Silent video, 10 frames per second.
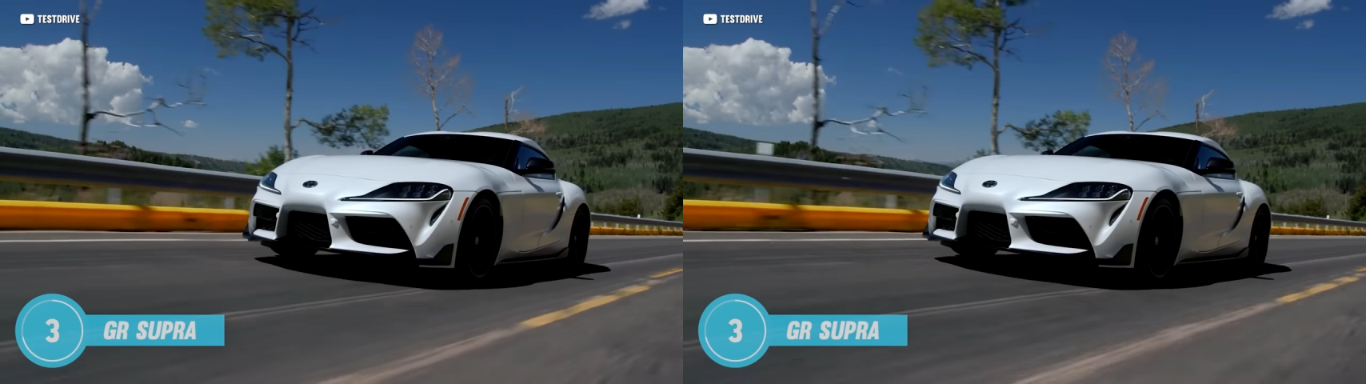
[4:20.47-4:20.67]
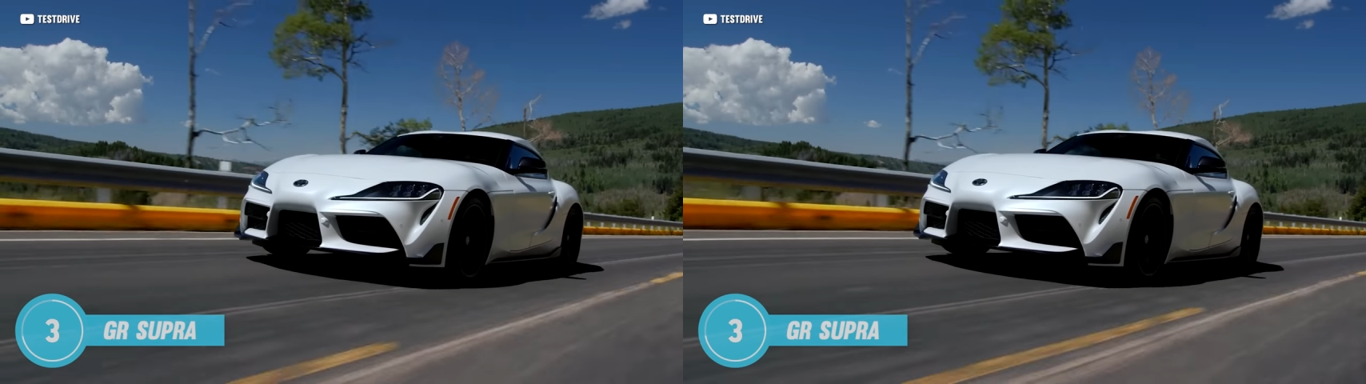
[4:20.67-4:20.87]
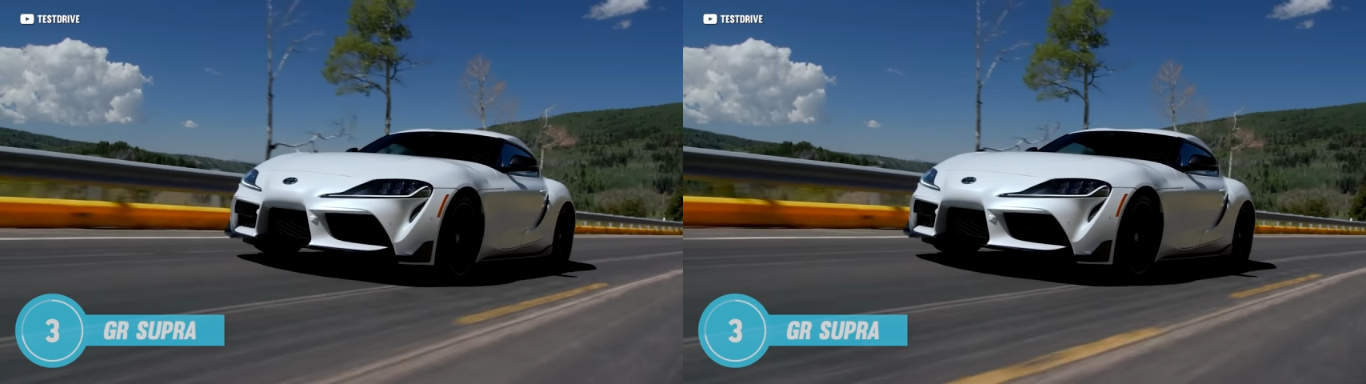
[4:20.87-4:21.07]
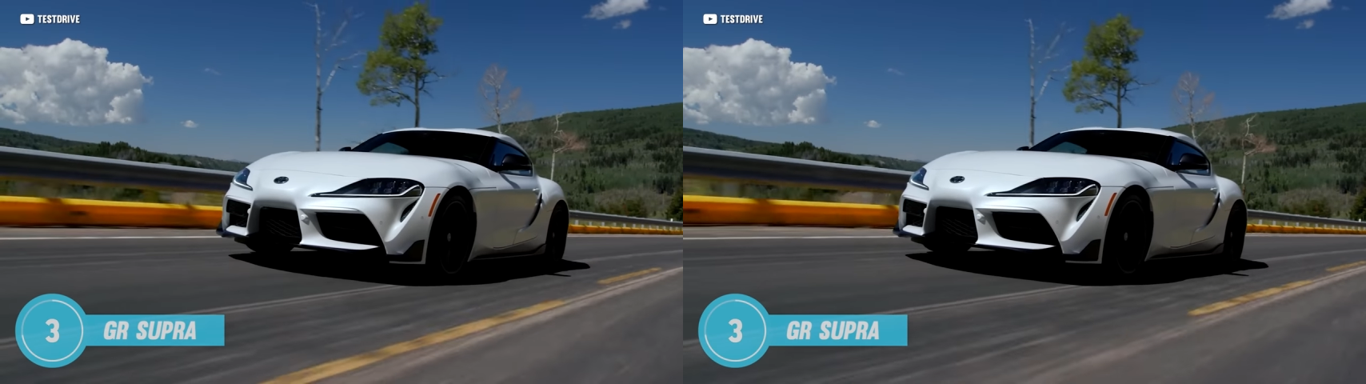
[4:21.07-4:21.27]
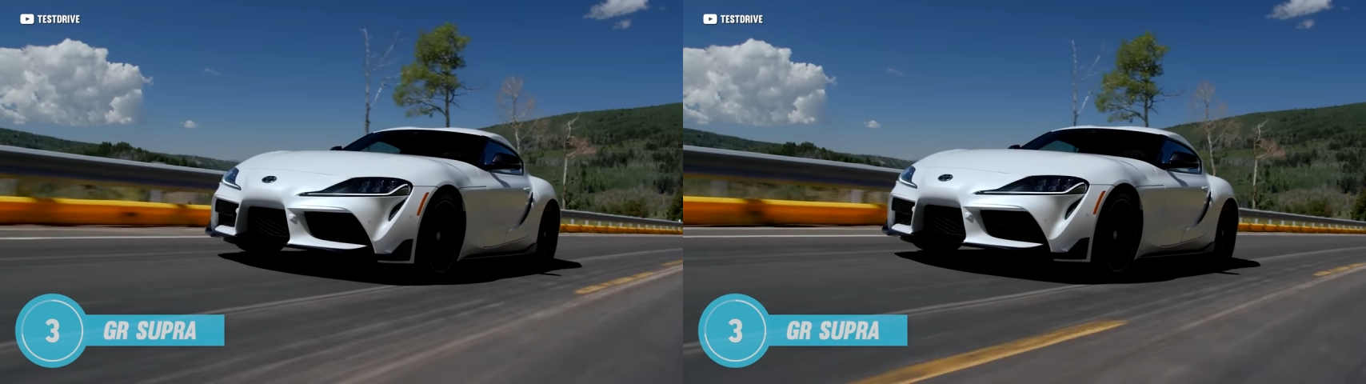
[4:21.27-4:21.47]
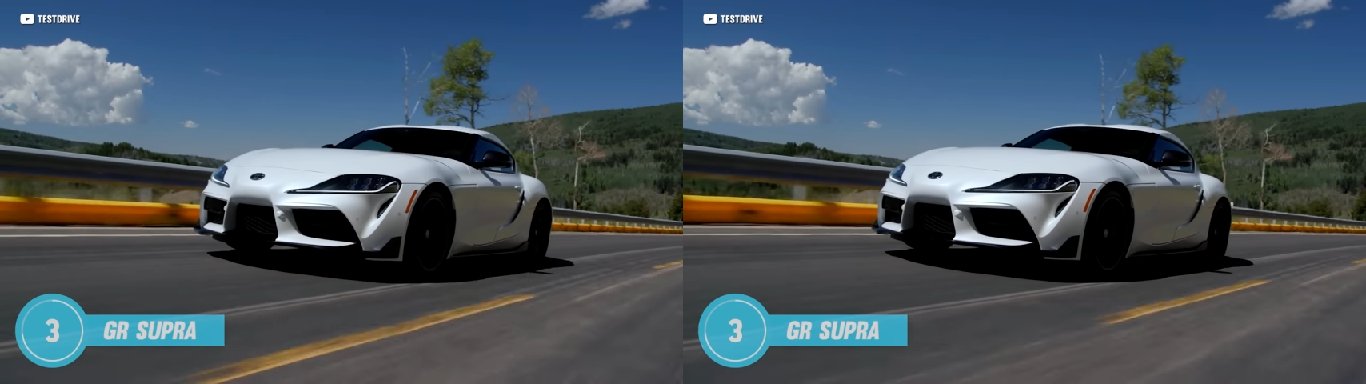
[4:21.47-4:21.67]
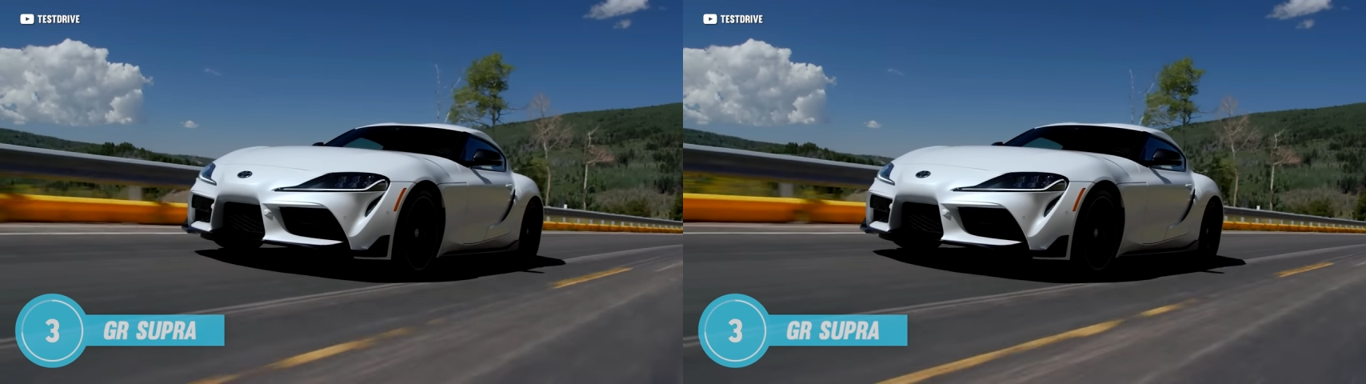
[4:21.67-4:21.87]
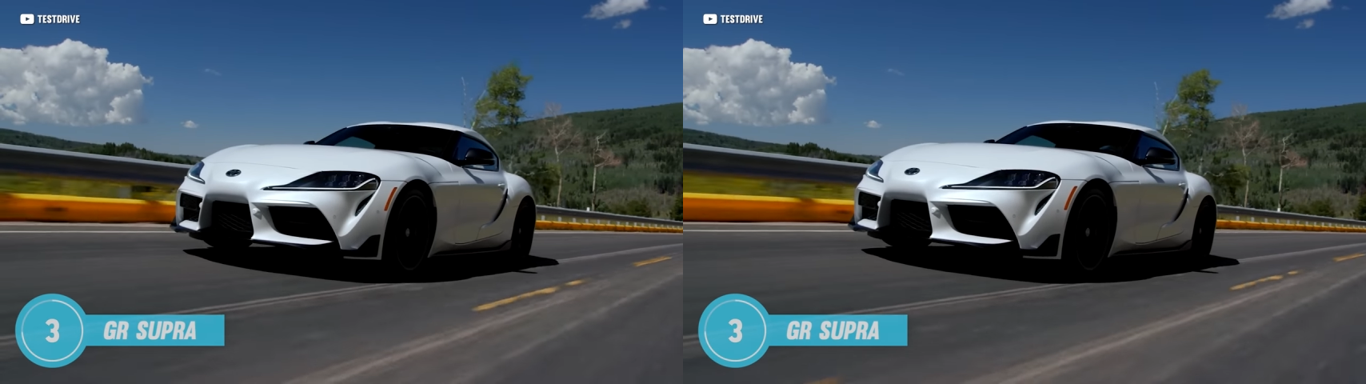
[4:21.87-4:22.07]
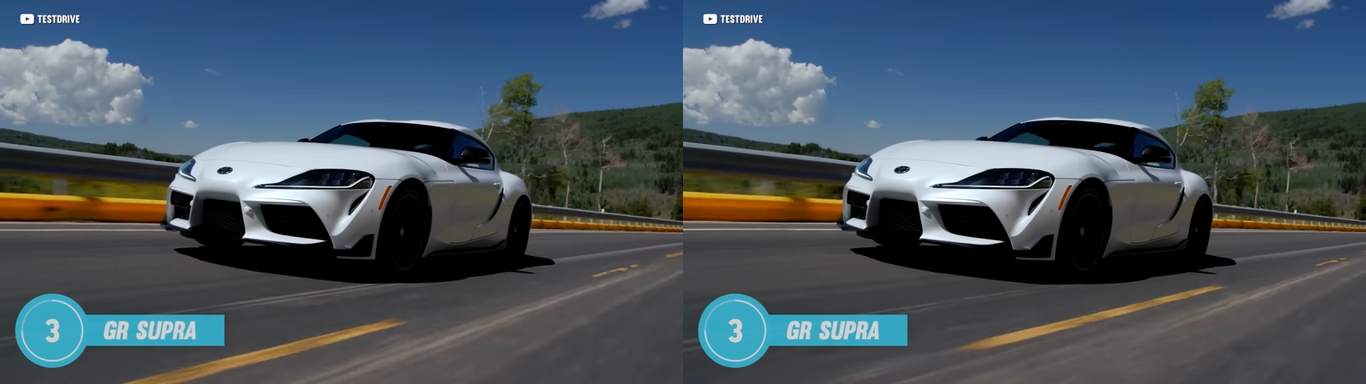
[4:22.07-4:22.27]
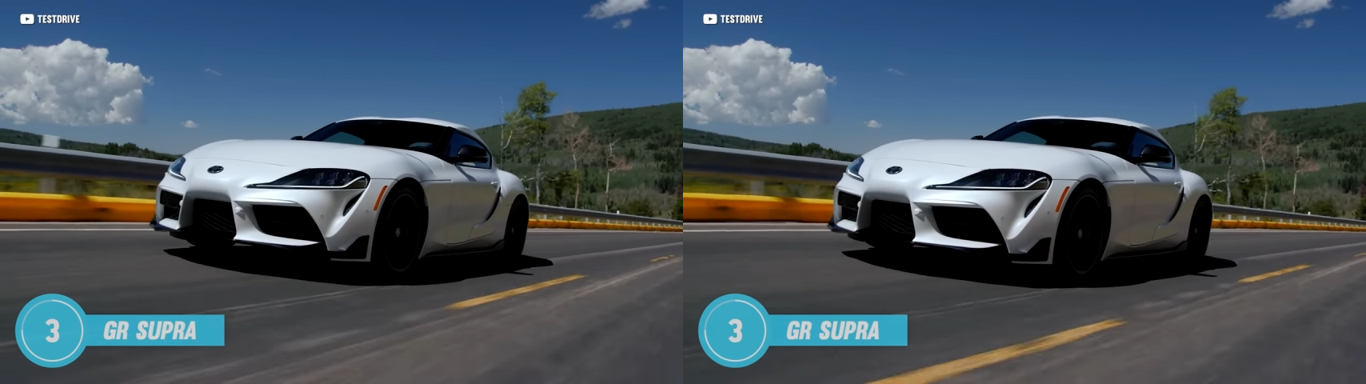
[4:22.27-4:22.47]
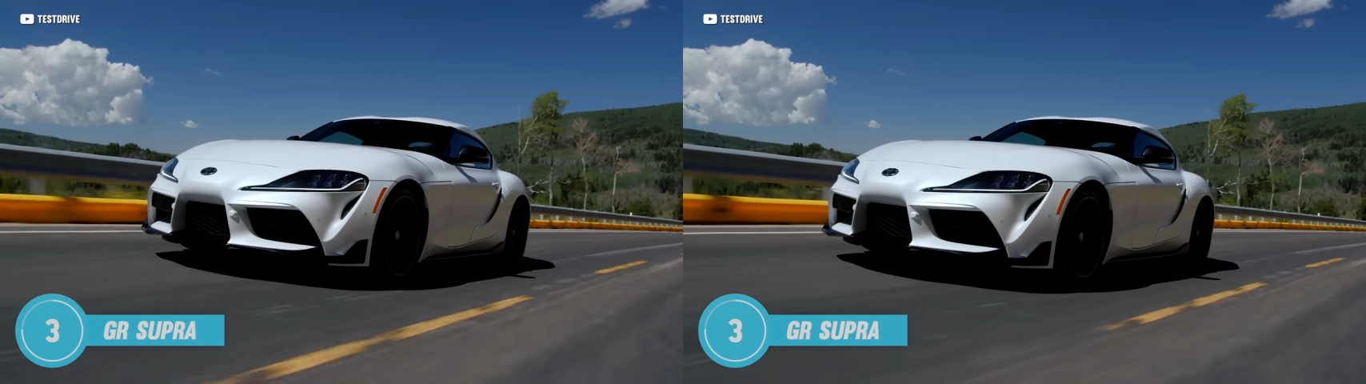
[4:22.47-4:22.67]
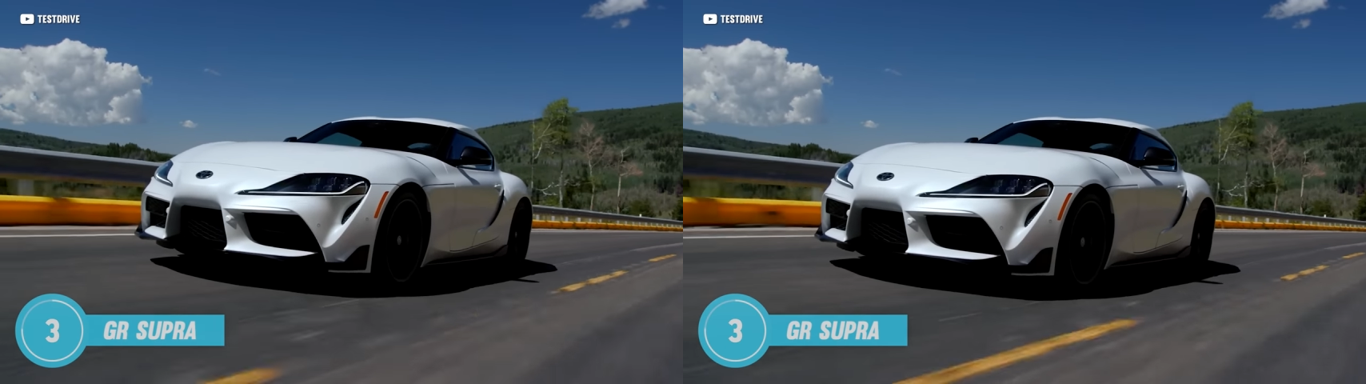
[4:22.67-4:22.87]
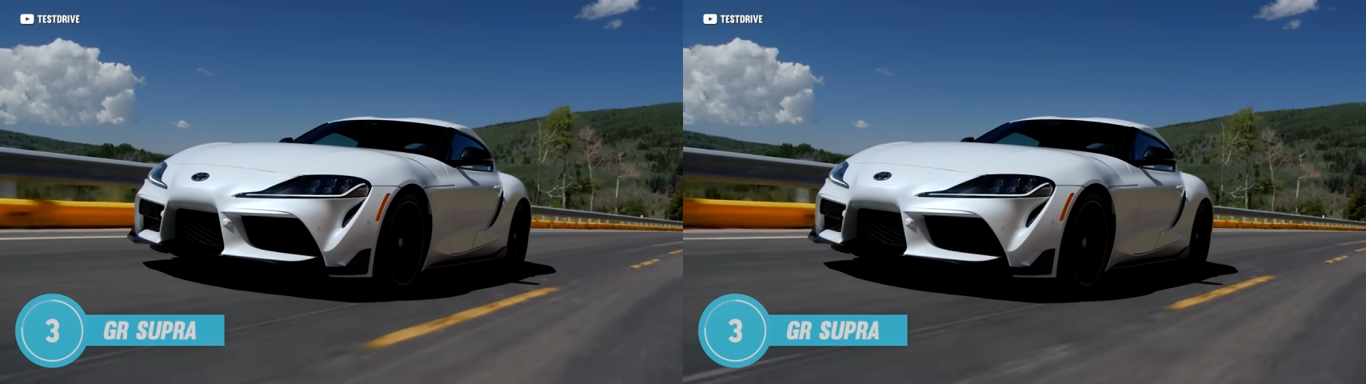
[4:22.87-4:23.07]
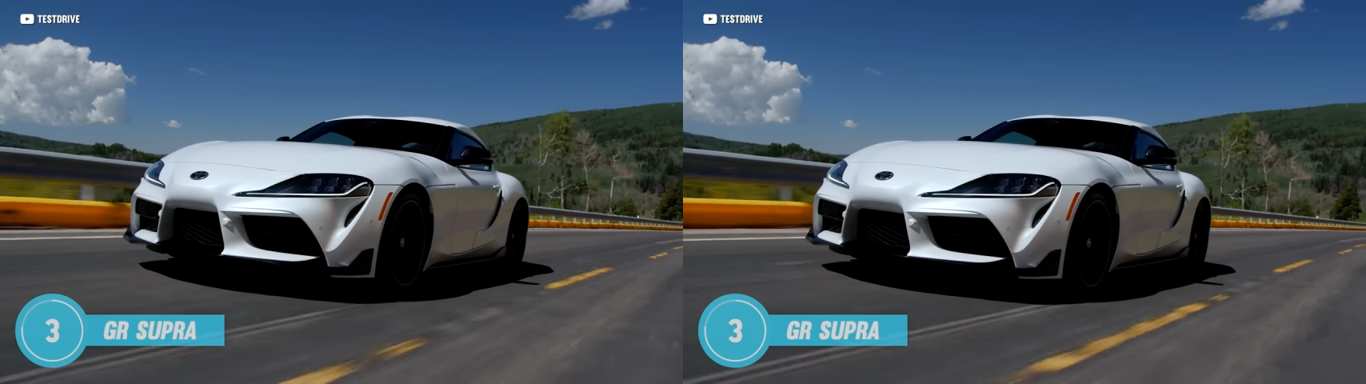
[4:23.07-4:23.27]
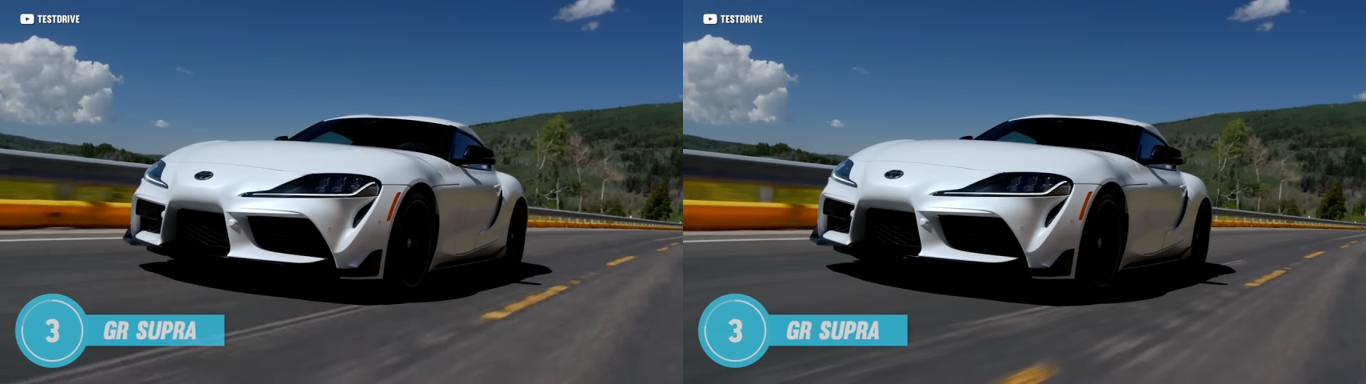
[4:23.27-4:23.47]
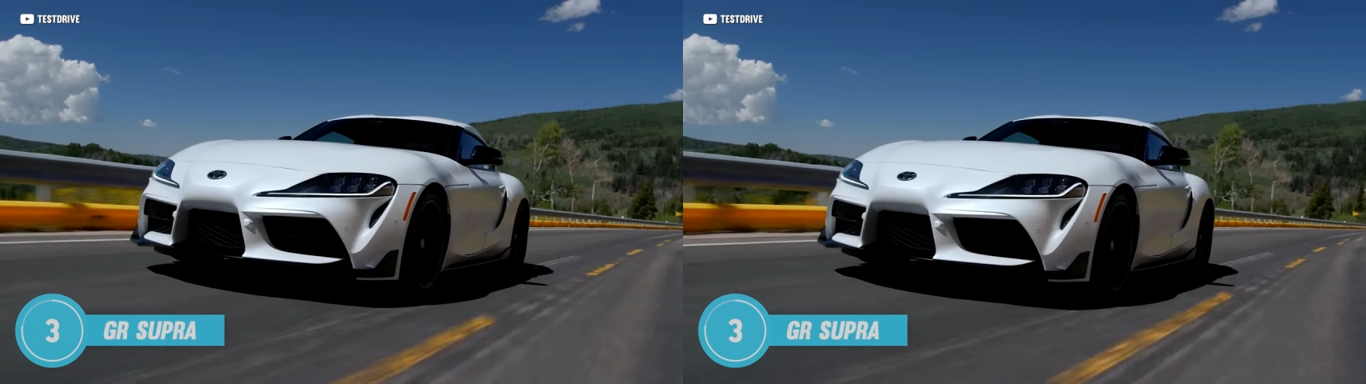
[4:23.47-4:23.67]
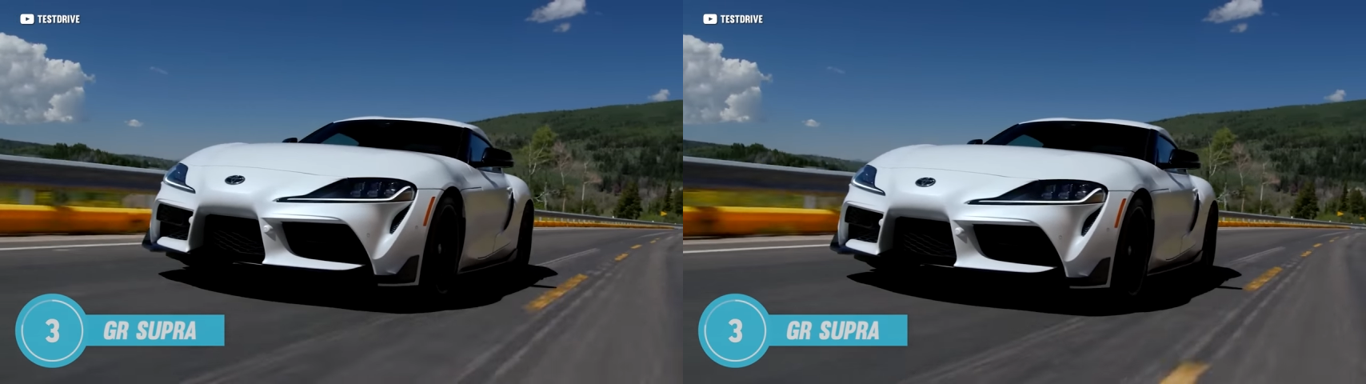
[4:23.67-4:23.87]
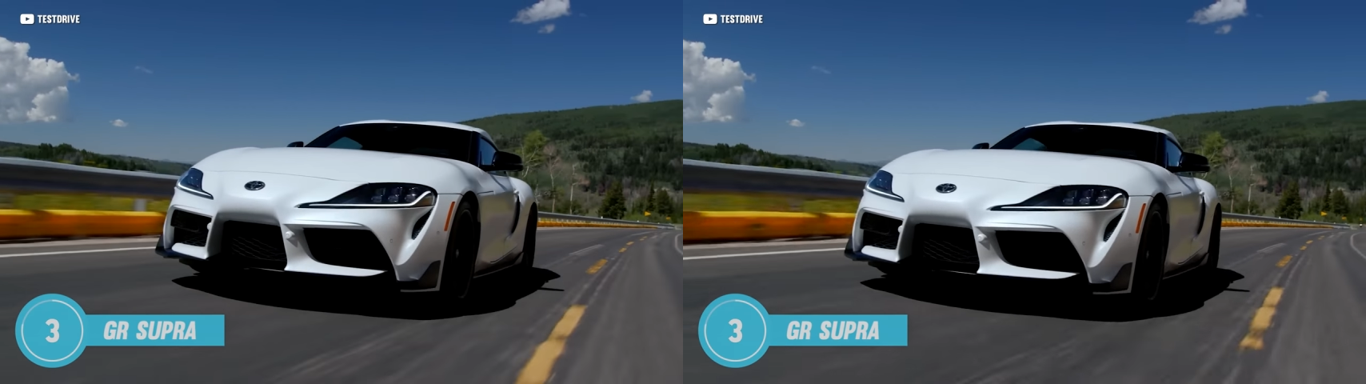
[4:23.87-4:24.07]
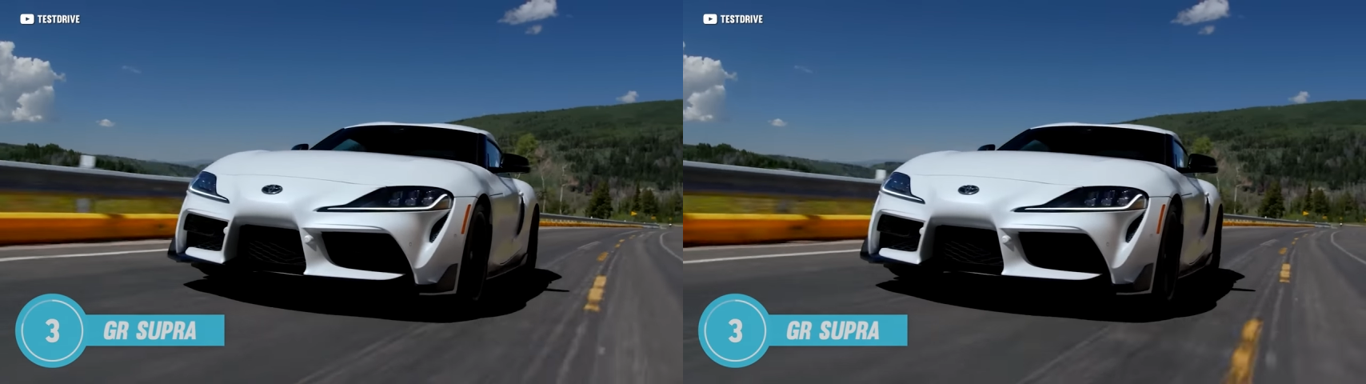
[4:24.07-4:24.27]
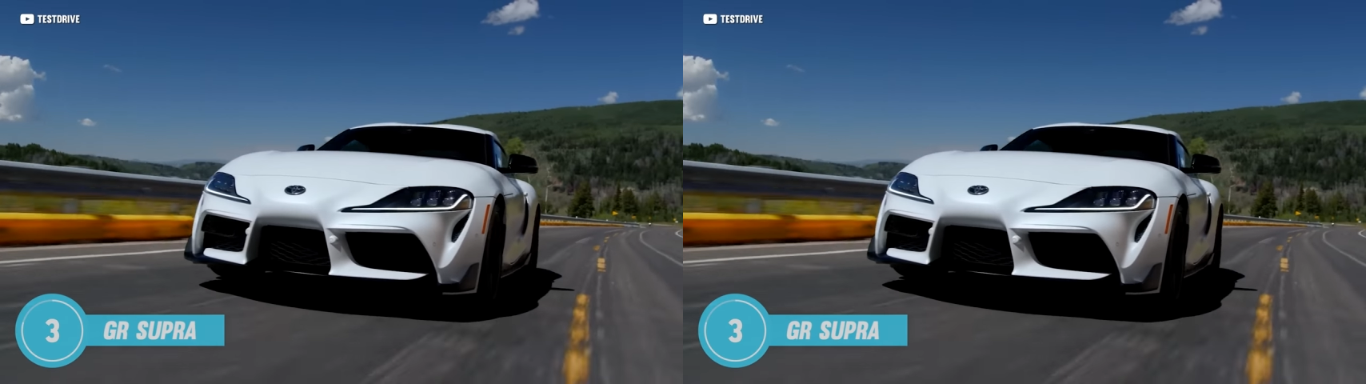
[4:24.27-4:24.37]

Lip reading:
No face is visible, so there are no lips to read.